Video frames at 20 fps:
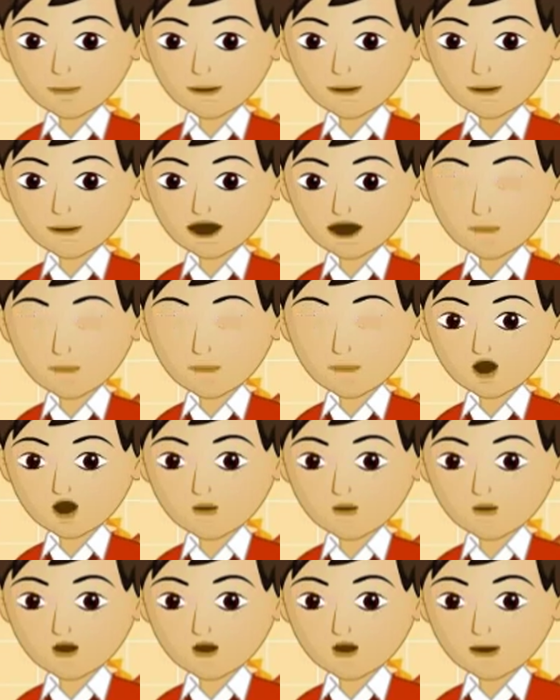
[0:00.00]
But a
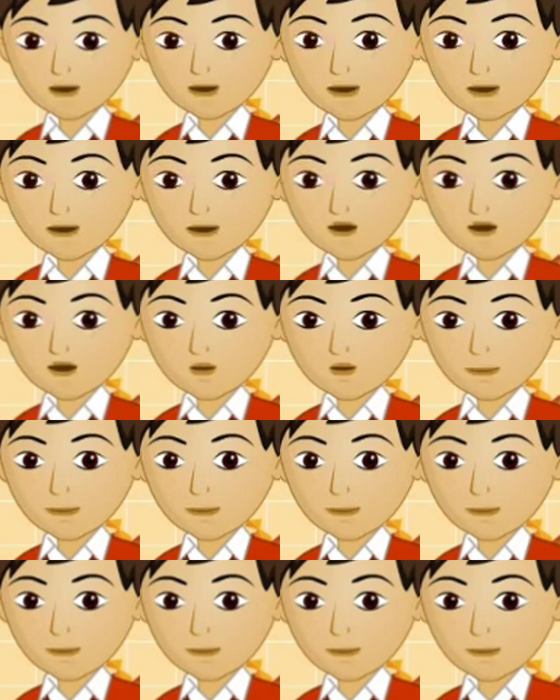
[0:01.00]
stage will soon
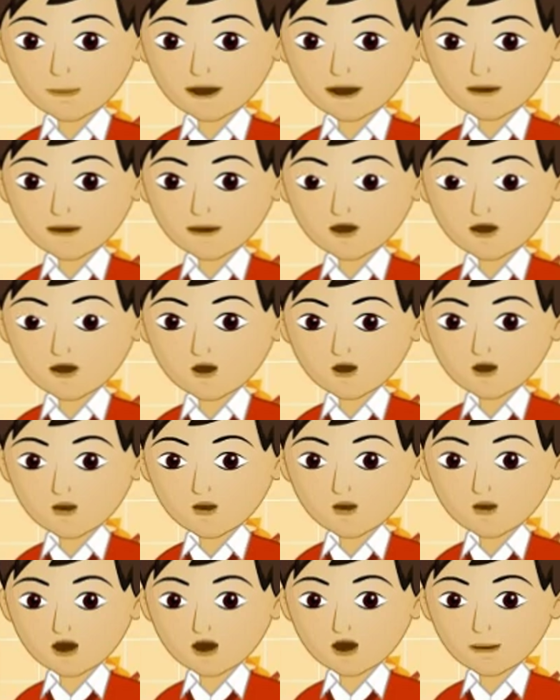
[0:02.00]
come when you will
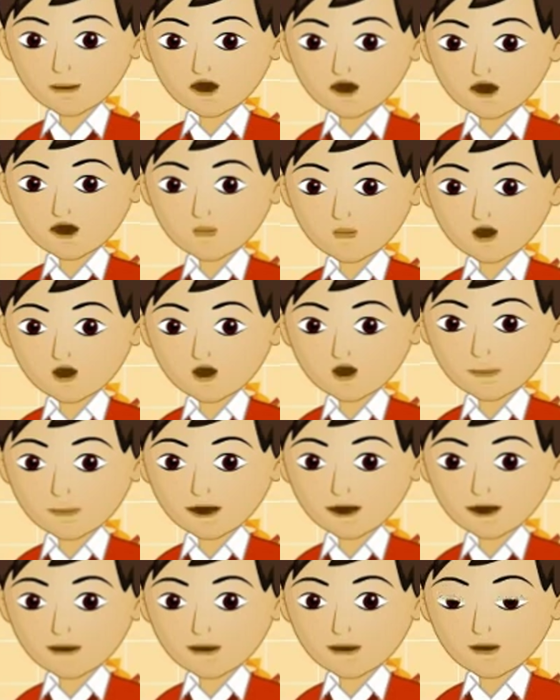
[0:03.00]
not be able to
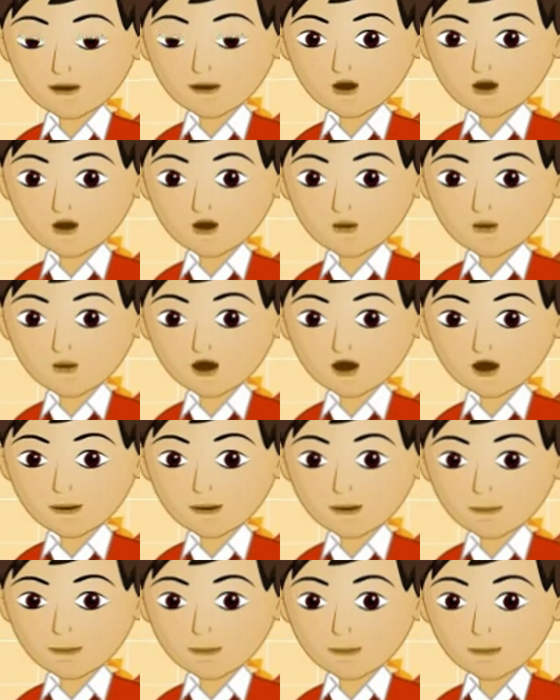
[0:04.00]
dissolve more
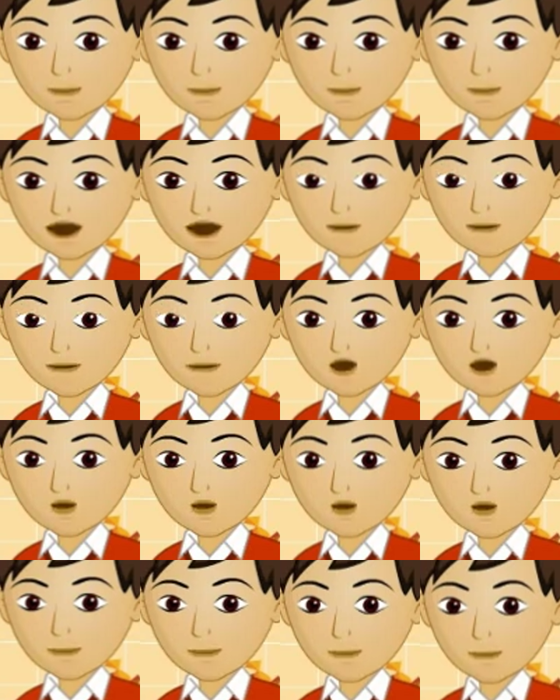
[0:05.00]
salt in the
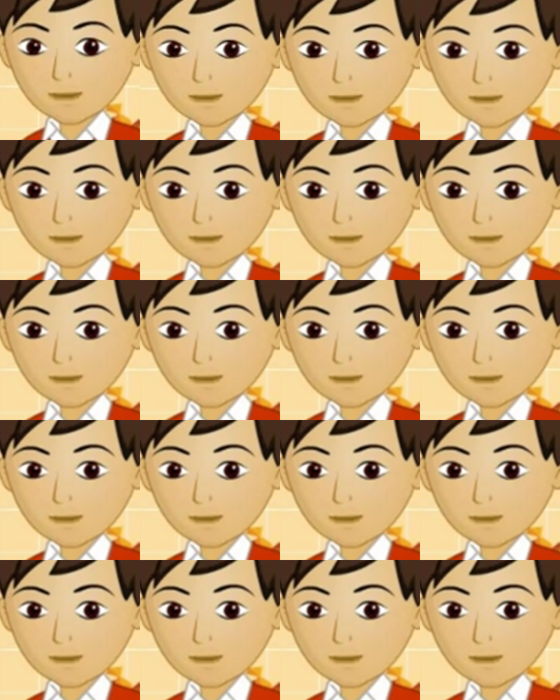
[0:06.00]
solution.